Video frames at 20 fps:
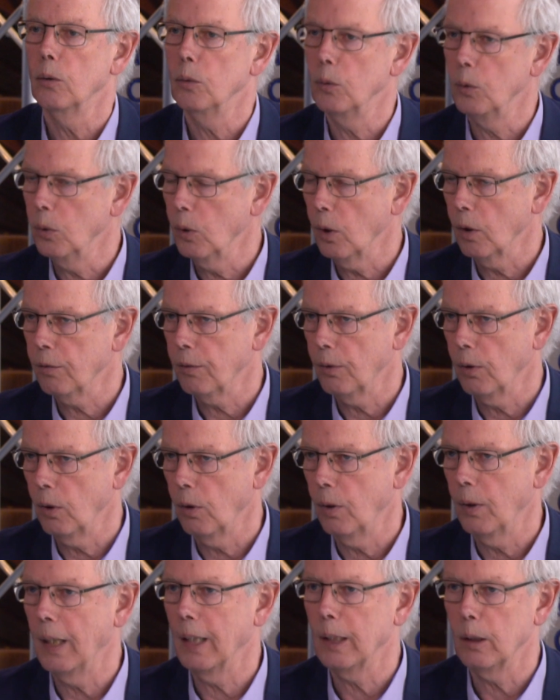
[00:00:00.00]
rule of
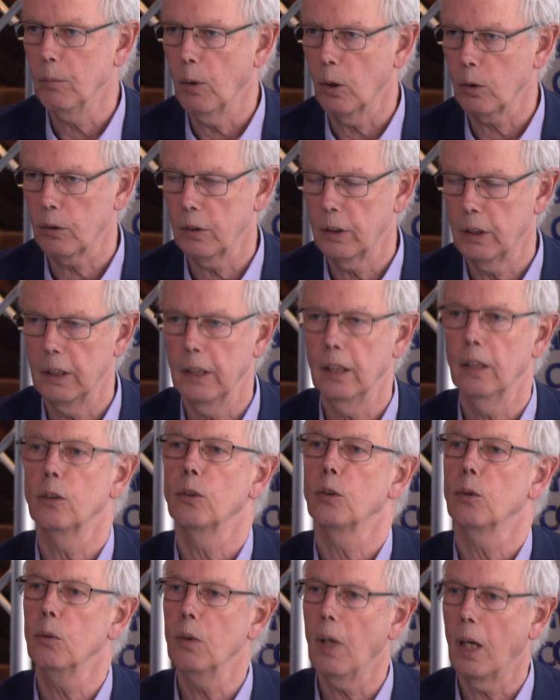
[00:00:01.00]
law and democracy
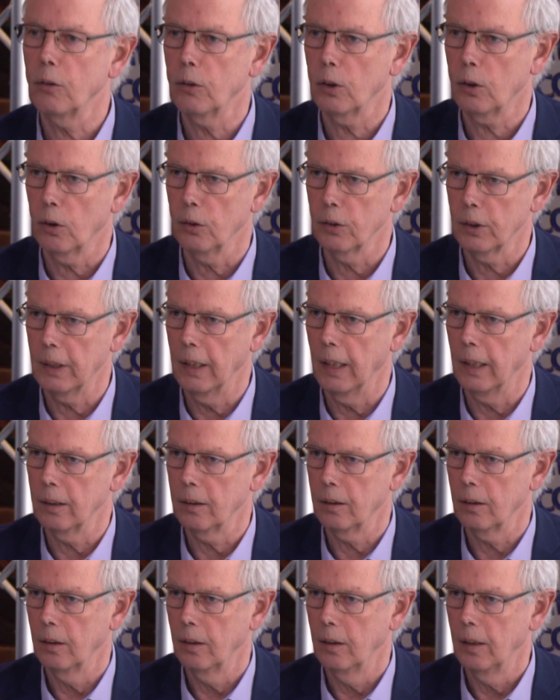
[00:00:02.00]
throughout the
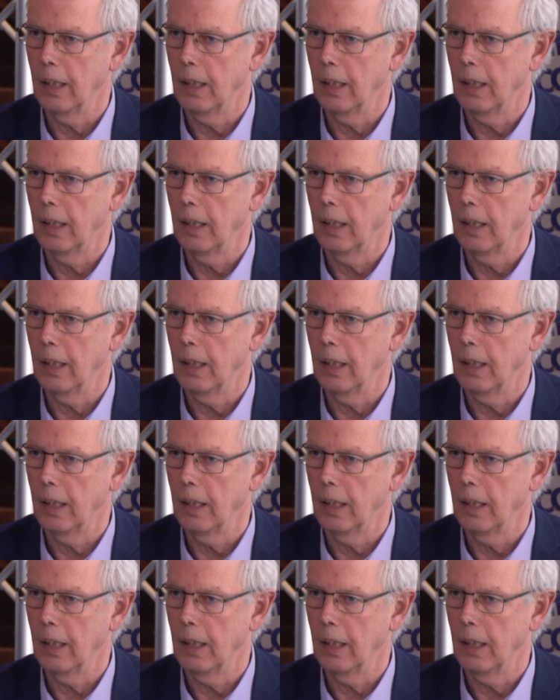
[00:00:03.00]
continent.